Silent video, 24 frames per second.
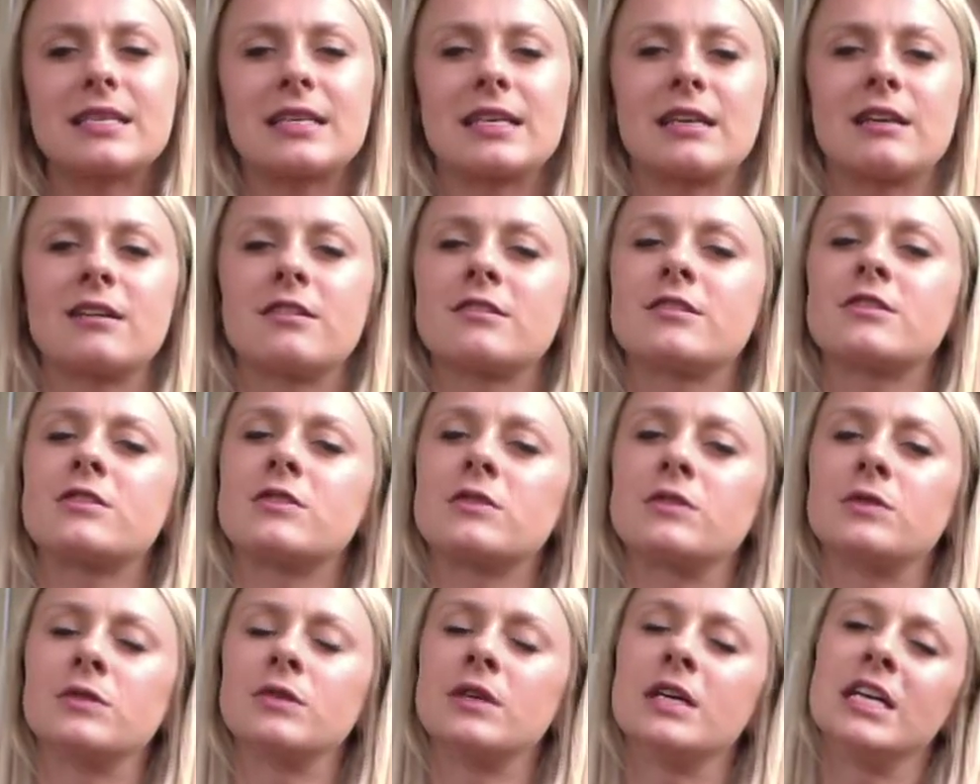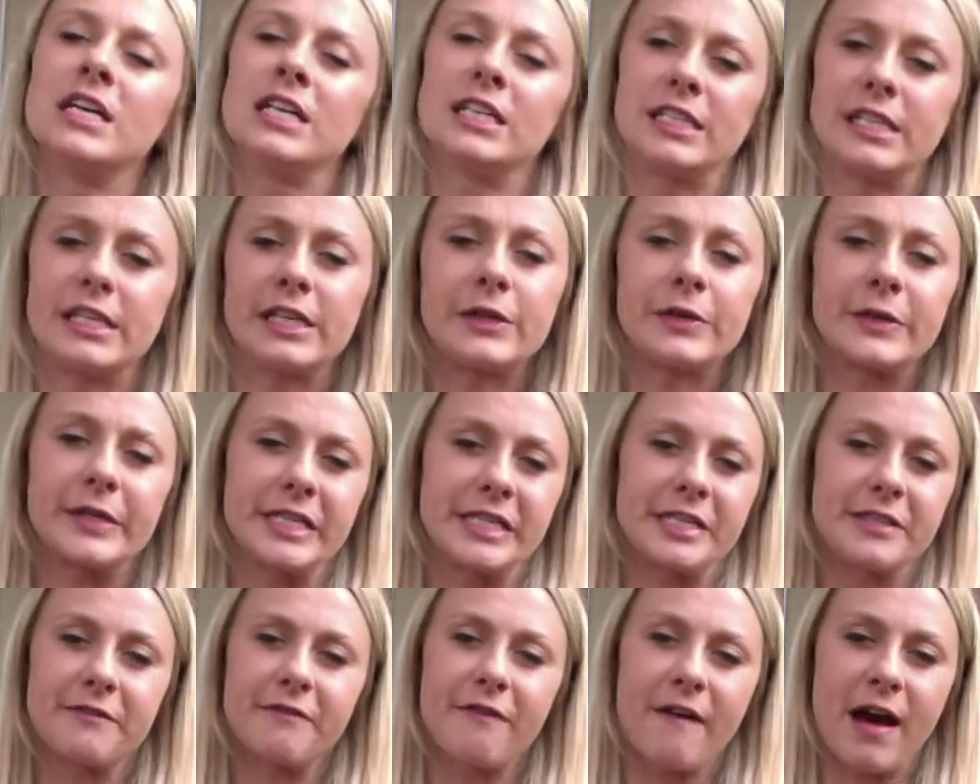and also
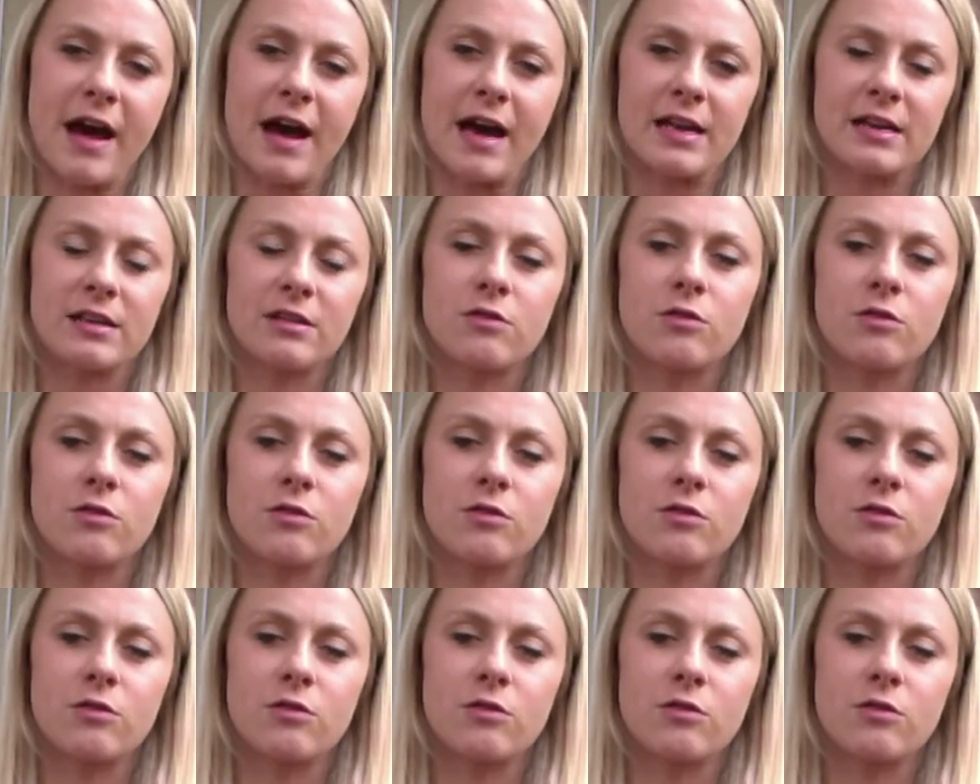decrease fat,